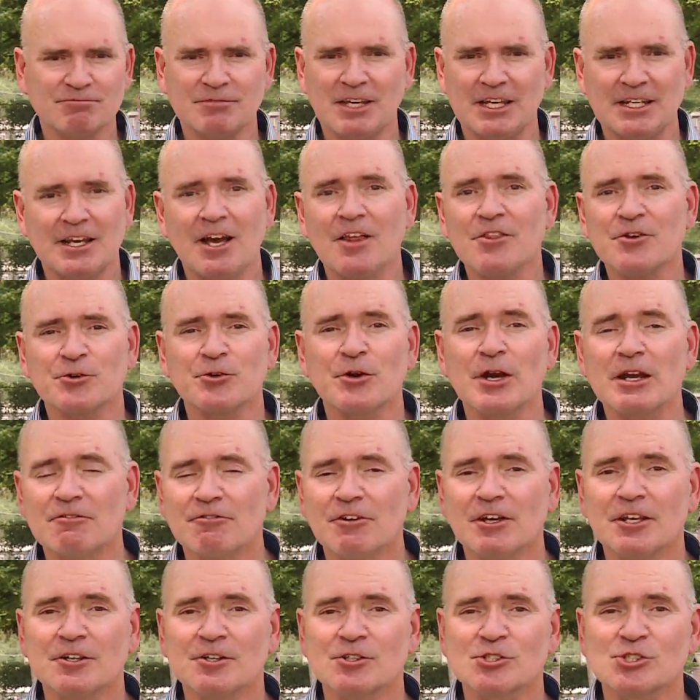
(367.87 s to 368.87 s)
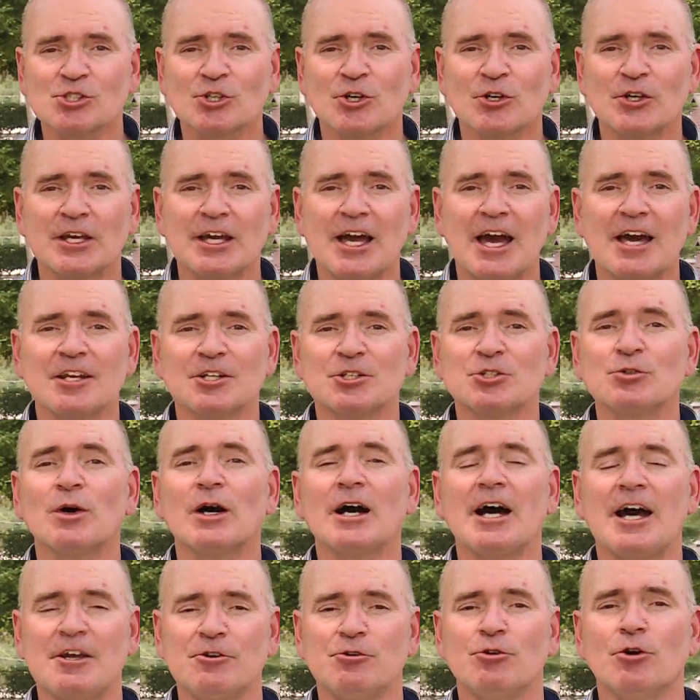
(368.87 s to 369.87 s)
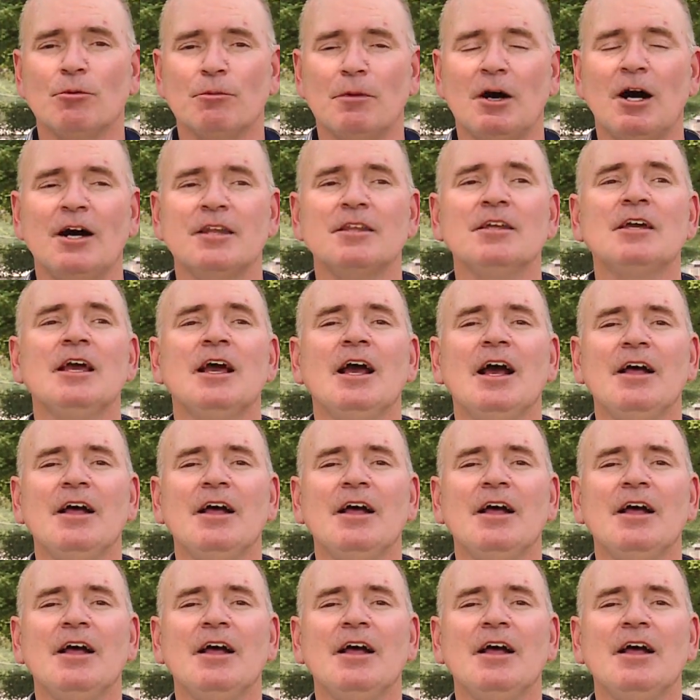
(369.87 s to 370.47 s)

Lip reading: any other great videos showing you how to do a hydro mod,